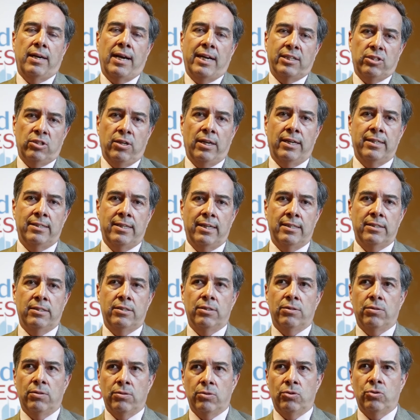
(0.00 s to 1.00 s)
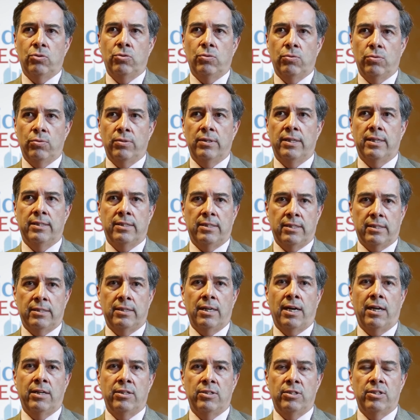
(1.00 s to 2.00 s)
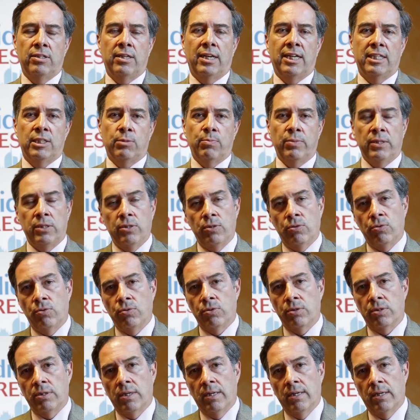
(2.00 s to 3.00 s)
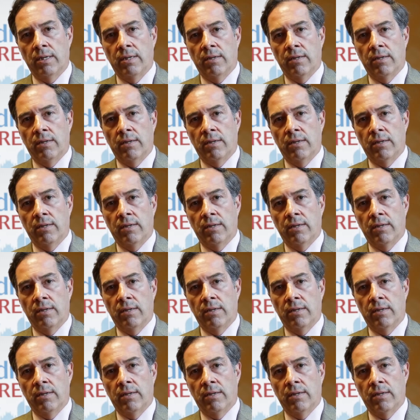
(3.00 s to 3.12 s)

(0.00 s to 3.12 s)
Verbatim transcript: actually identical to the technology that has been used